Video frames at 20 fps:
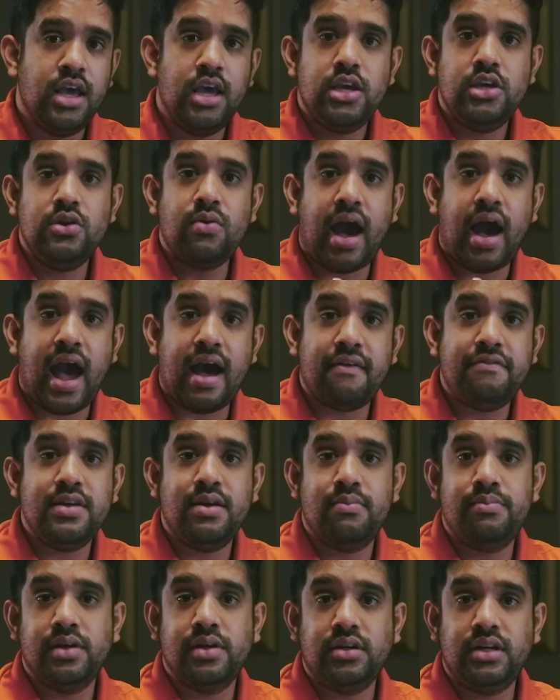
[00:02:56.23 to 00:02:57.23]
you have the
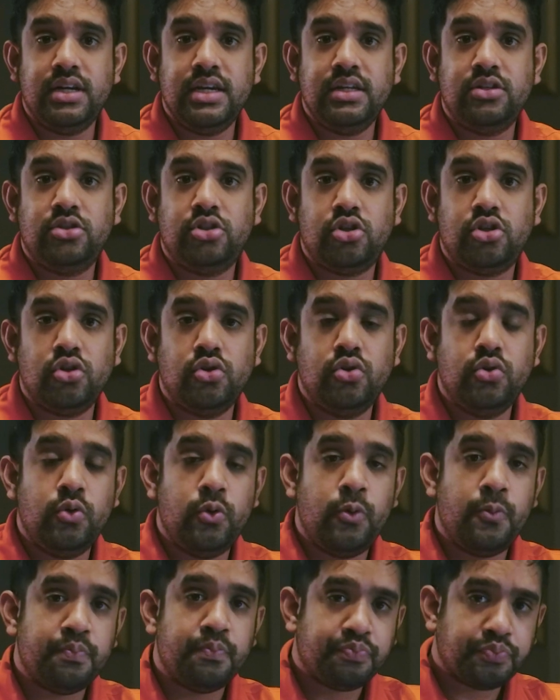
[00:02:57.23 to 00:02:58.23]
ability
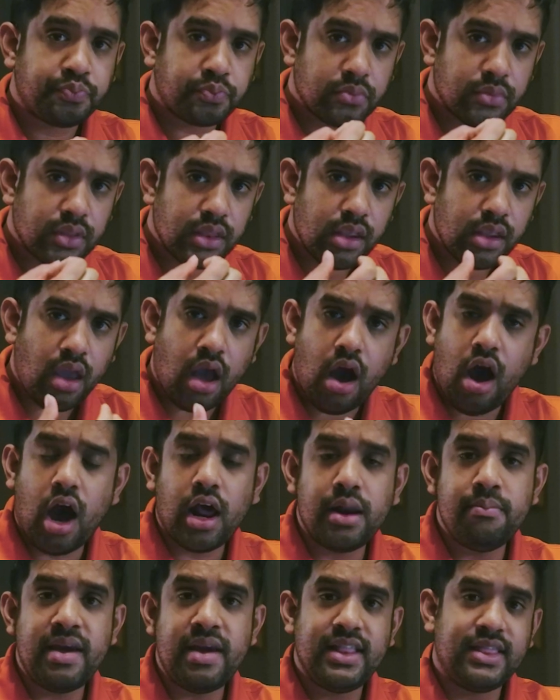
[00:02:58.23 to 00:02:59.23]
to
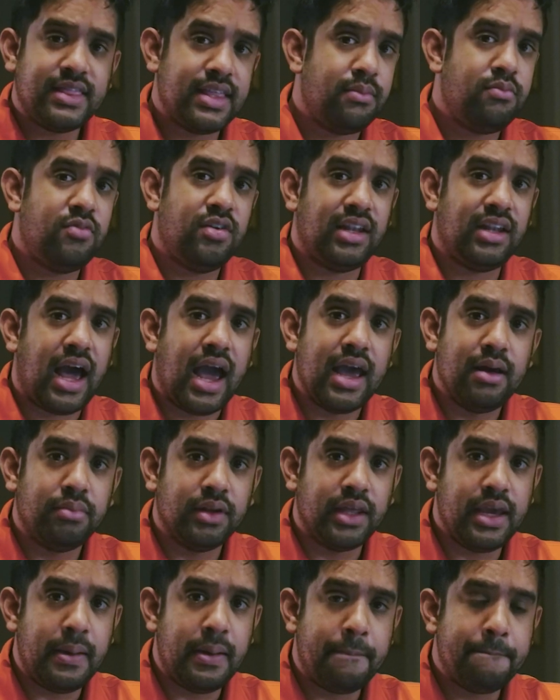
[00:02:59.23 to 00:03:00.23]
automate them reliably.